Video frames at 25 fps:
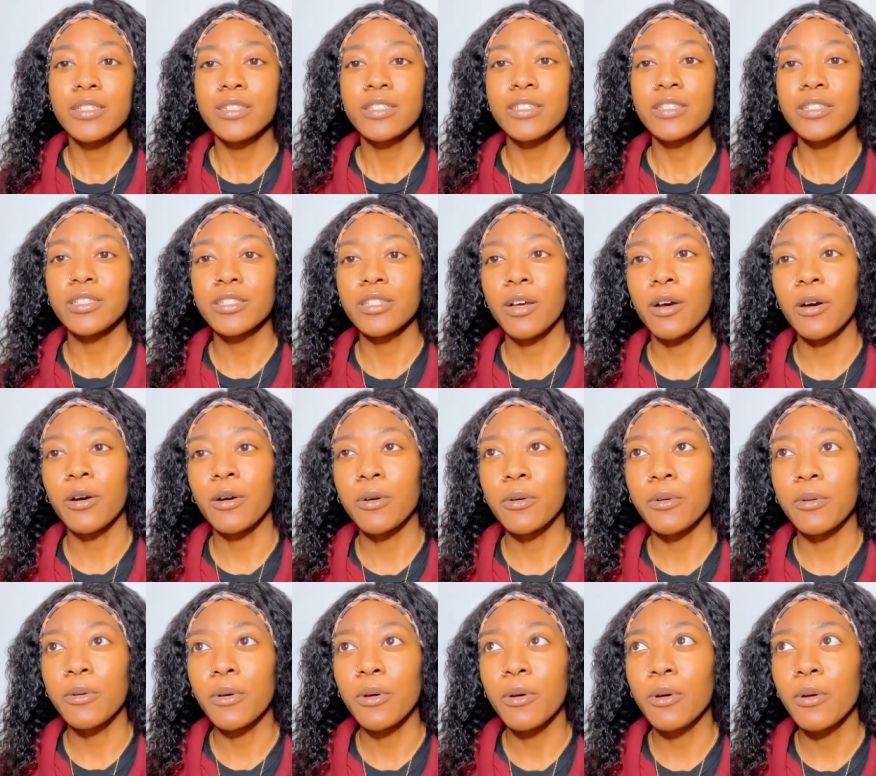
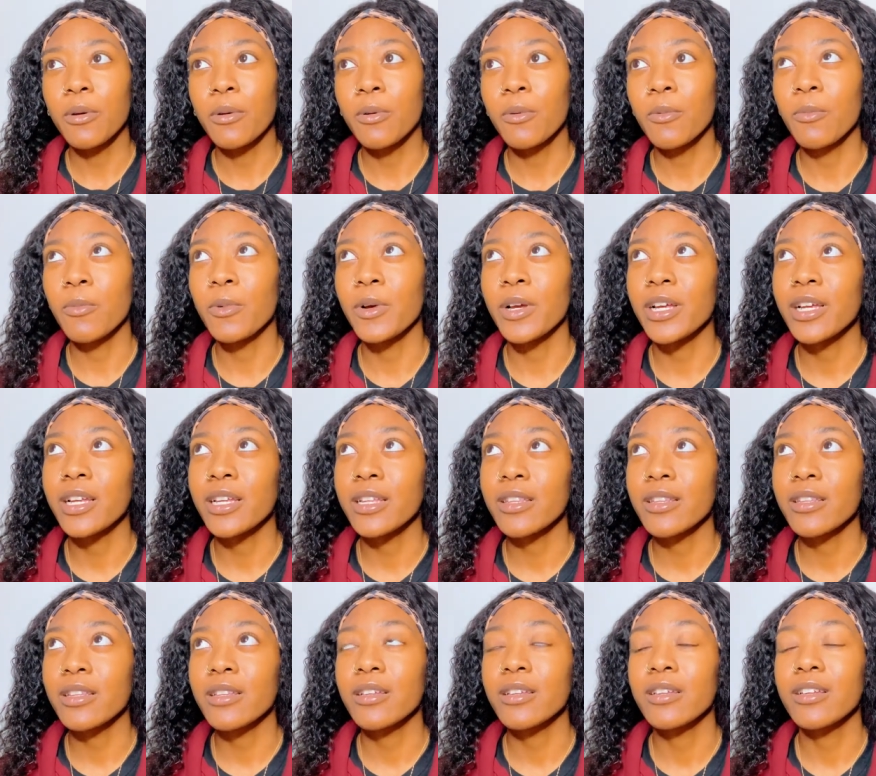So
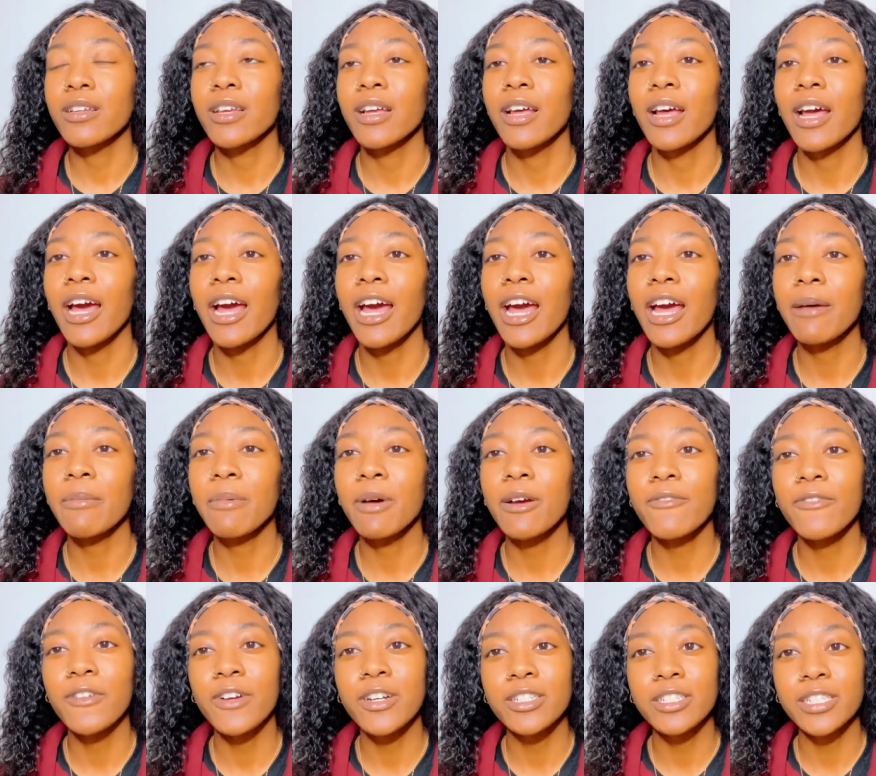when I had my
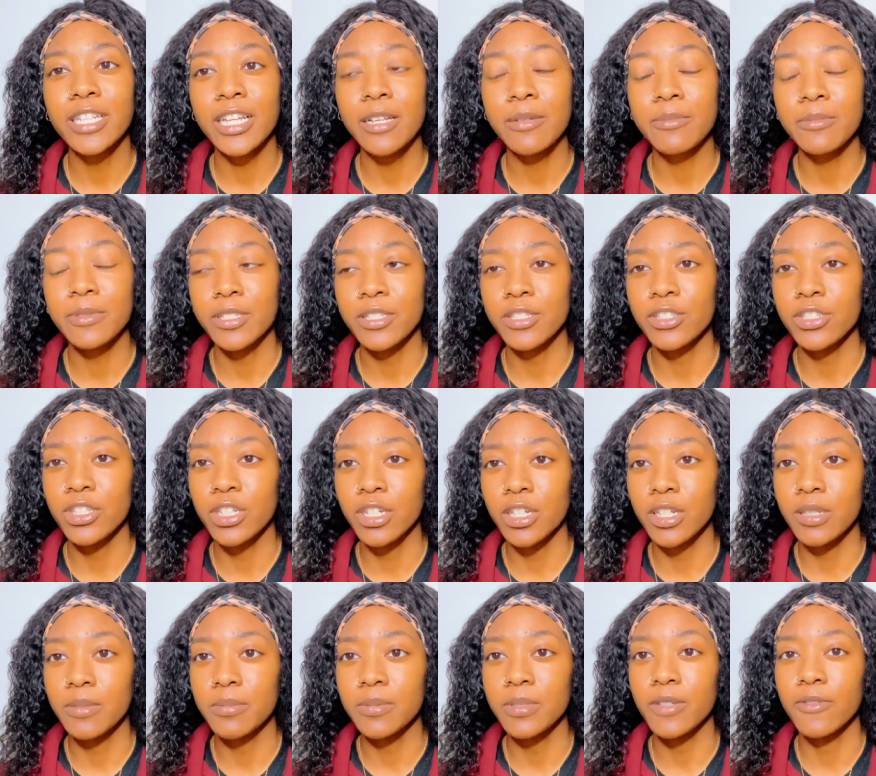first hamster
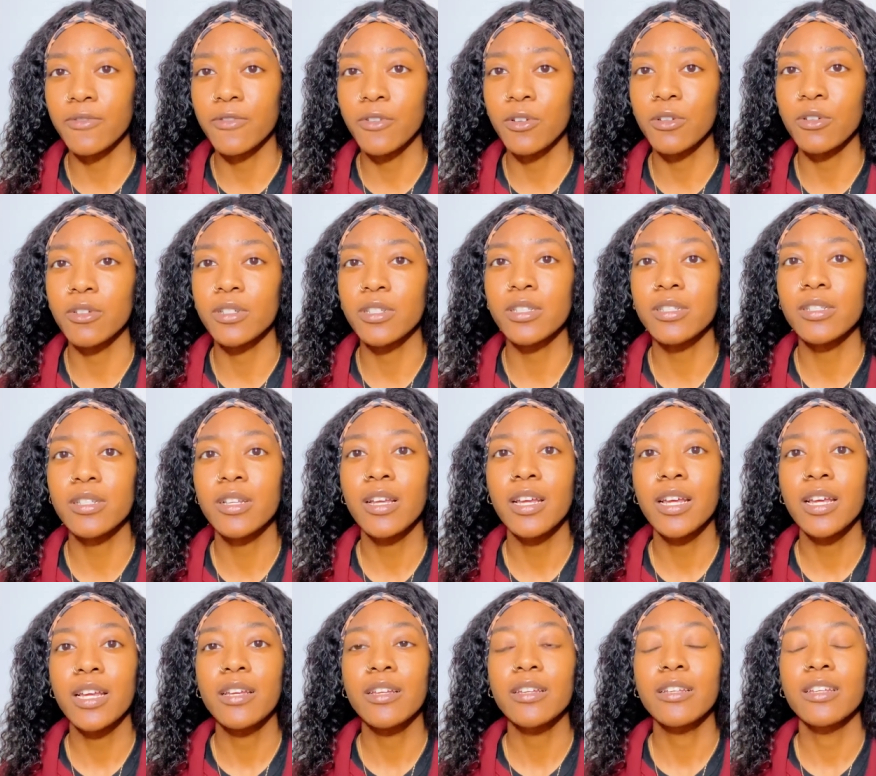Chubs, of course,
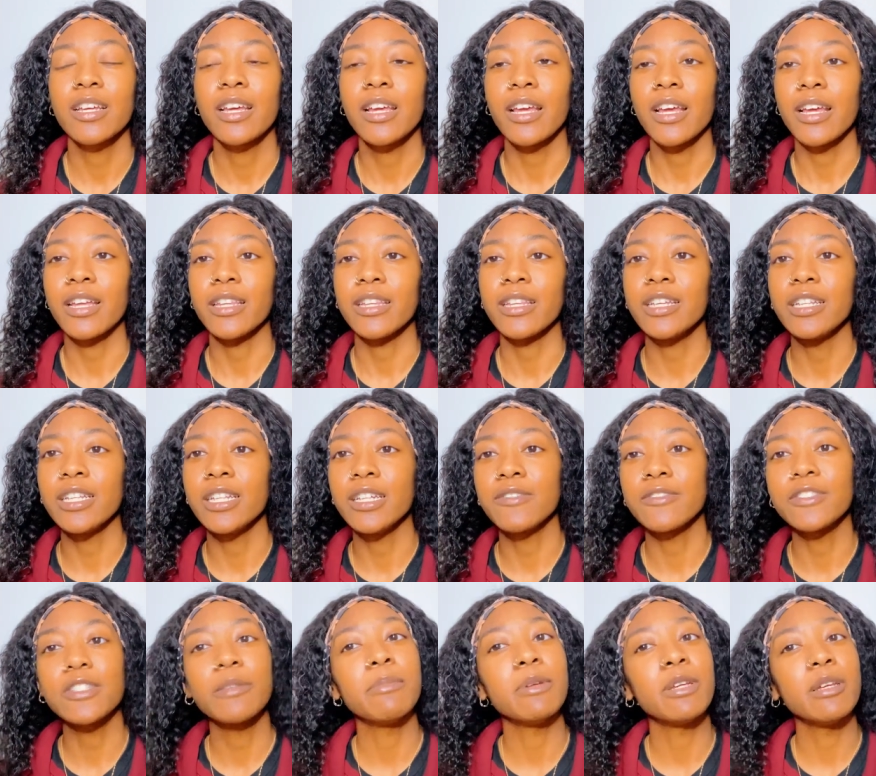and he
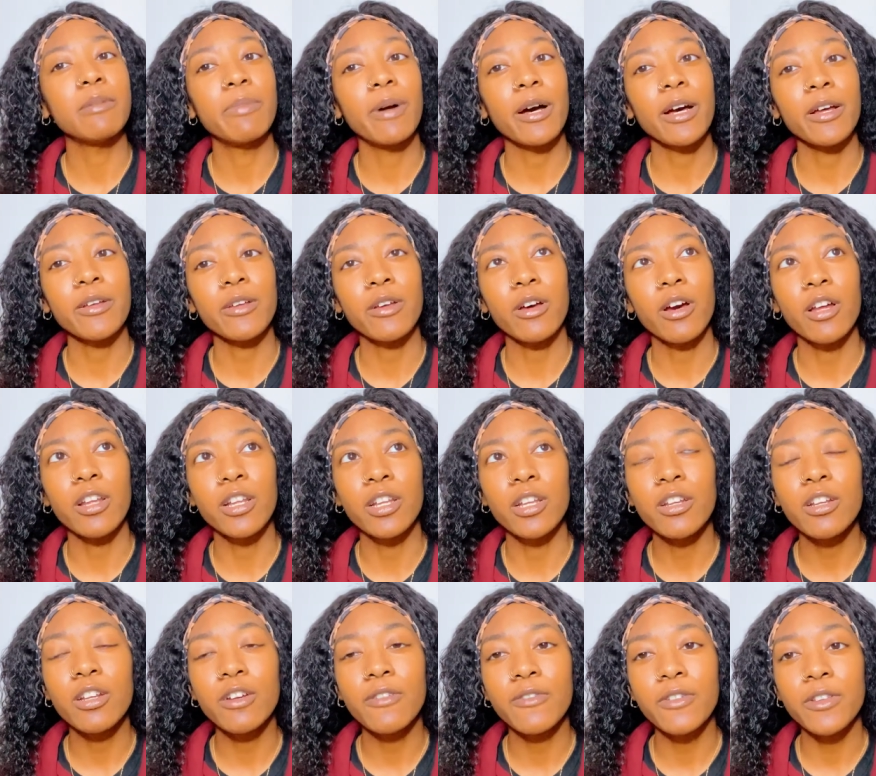lived to be about a
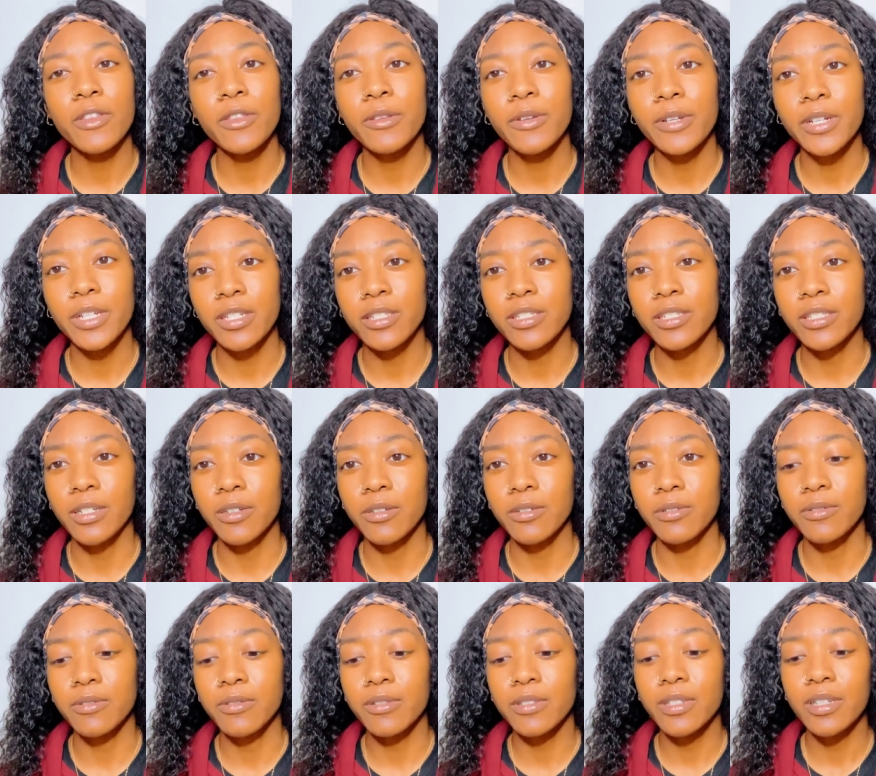little over three years
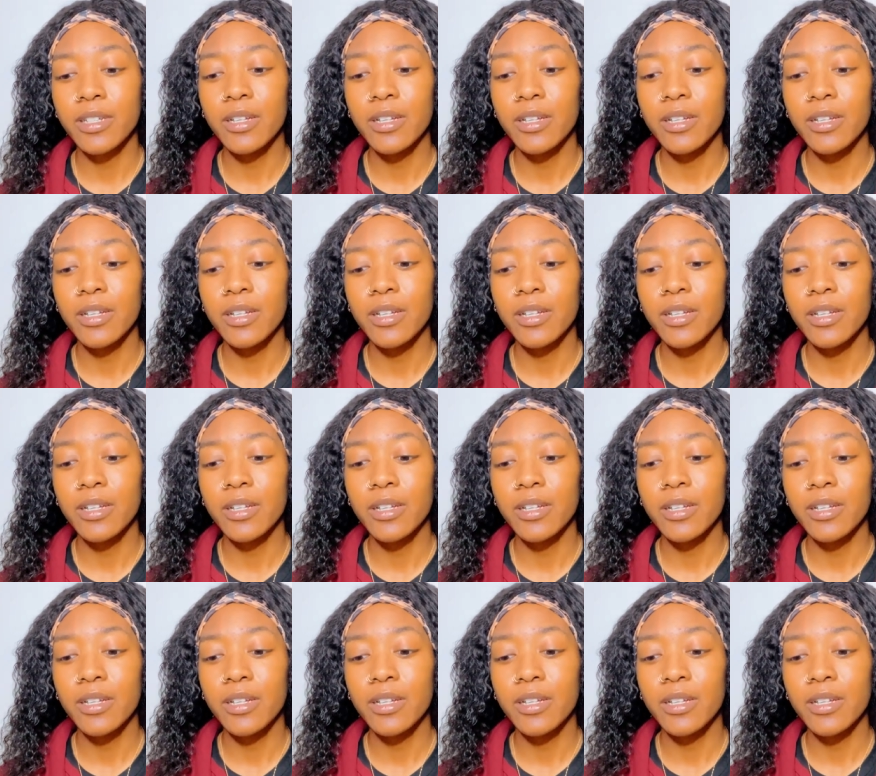old.